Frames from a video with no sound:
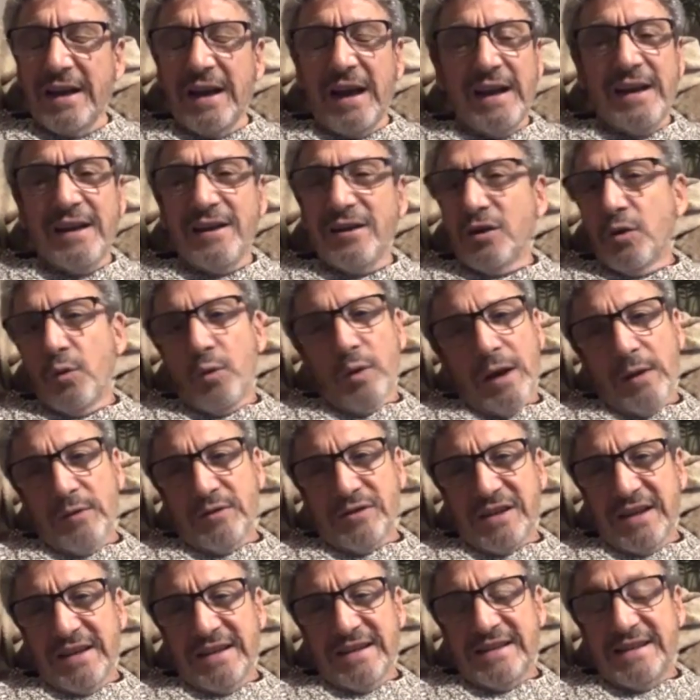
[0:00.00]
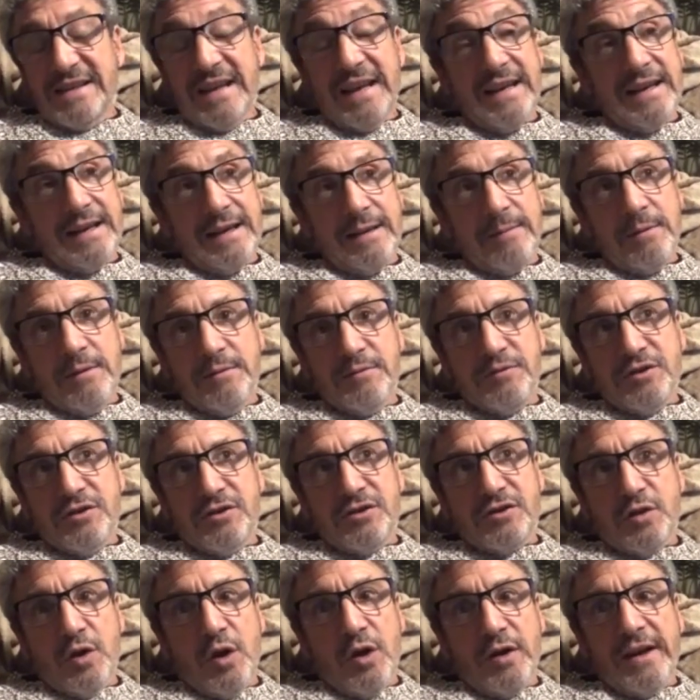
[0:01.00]
I didn't know what I was going to say to him. I was
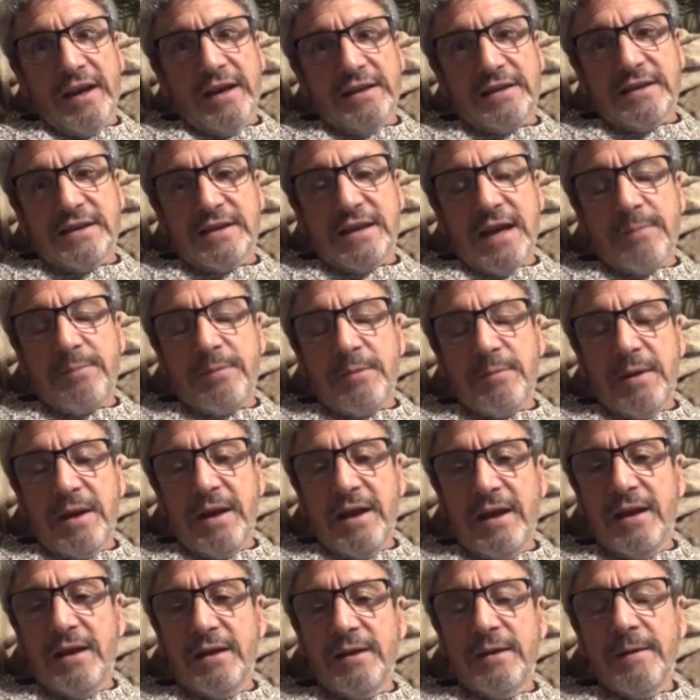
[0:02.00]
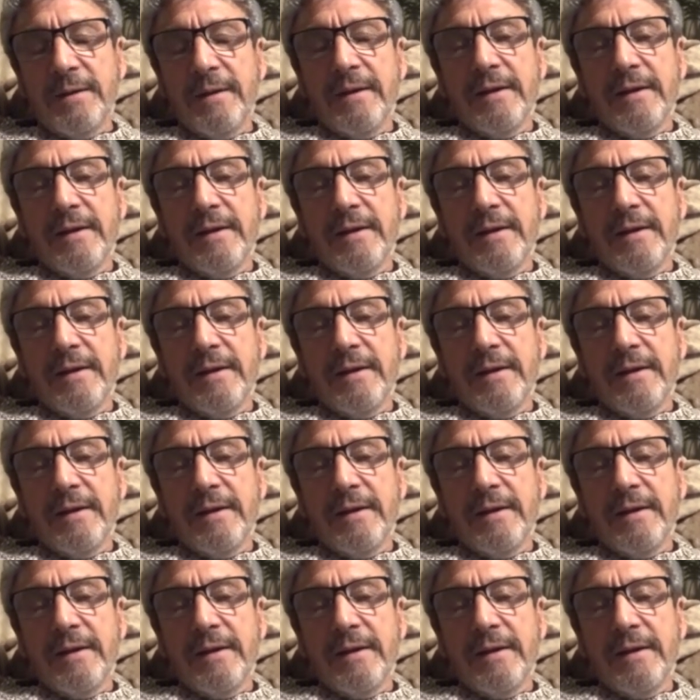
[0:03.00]
just talking at the top of my head.